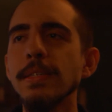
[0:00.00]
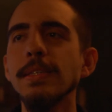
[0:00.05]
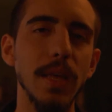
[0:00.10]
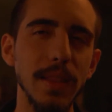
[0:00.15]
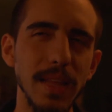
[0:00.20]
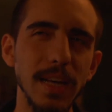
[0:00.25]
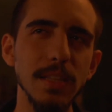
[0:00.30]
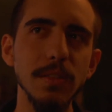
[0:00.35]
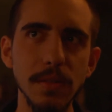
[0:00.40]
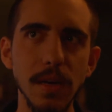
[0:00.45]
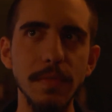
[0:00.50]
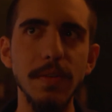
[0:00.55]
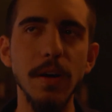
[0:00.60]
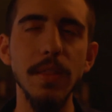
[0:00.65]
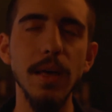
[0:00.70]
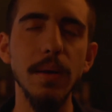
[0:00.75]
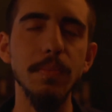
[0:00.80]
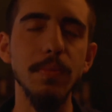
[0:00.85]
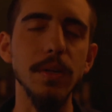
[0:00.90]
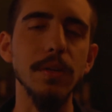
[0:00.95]
And I found
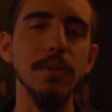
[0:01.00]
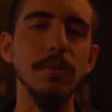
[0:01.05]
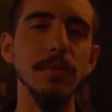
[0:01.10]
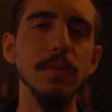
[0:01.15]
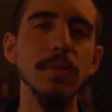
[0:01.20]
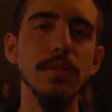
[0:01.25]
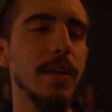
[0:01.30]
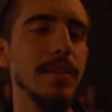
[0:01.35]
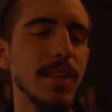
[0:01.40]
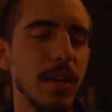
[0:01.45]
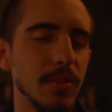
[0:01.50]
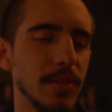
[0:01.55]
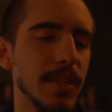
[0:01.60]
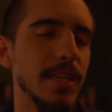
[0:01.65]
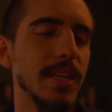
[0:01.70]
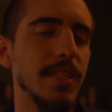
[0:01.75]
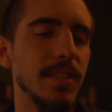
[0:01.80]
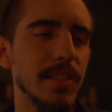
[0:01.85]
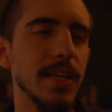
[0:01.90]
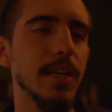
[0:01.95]
that pretty cool. It sounds
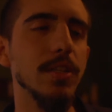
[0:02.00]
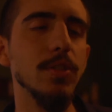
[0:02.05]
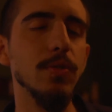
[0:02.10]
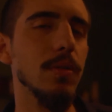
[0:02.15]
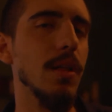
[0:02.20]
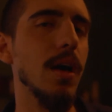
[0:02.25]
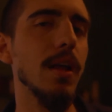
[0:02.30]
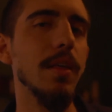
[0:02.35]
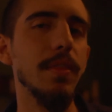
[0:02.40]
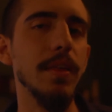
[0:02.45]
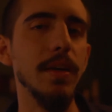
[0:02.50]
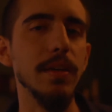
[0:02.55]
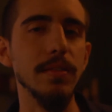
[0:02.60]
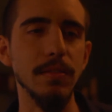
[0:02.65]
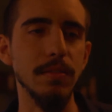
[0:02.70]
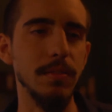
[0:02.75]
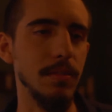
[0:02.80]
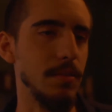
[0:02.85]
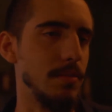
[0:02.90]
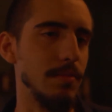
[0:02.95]
like he's singing to a lot of things,
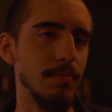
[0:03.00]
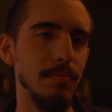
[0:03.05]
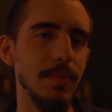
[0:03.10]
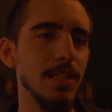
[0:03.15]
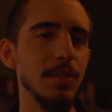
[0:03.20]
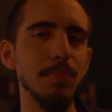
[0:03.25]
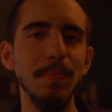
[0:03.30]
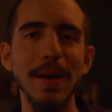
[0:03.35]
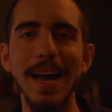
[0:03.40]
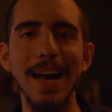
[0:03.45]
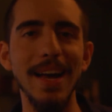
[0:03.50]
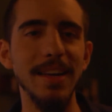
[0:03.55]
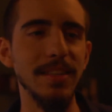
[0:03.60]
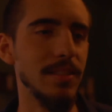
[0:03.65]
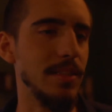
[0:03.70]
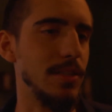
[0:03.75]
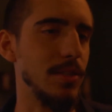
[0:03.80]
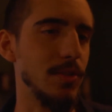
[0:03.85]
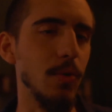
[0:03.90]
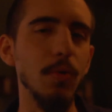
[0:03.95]
to his
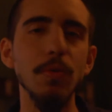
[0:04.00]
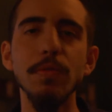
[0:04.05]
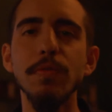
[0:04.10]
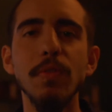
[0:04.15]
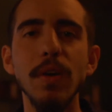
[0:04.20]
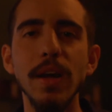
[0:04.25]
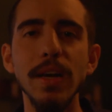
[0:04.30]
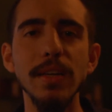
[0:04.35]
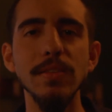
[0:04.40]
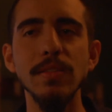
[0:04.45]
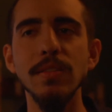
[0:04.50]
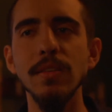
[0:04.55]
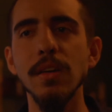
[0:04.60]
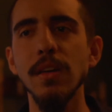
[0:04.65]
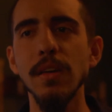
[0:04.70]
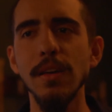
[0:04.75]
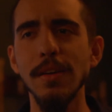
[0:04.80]
past, his old friends,